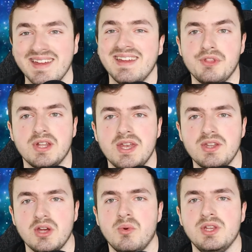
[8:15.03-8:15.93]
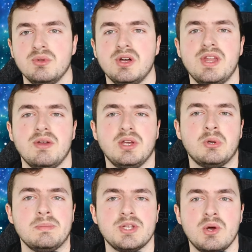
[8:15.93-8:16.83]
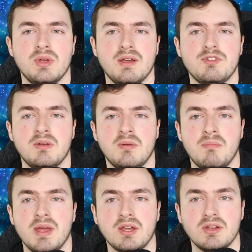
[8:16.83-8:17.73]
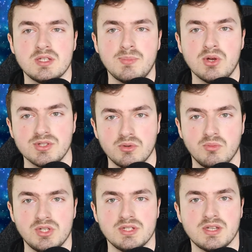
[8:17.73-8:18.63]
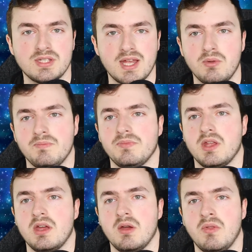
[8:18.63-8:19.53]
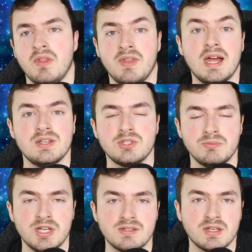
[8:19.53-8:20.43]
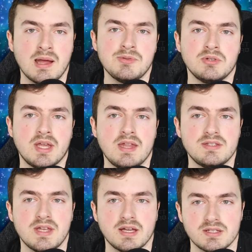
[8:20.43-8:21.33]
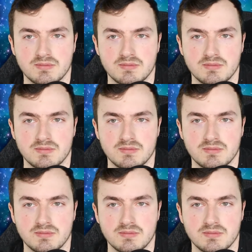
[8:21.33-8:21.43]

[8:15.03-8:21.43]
For the lender, when you loan out your crypto, you have to make a disposal, which is a sell. Then that is subject to capital gains tax.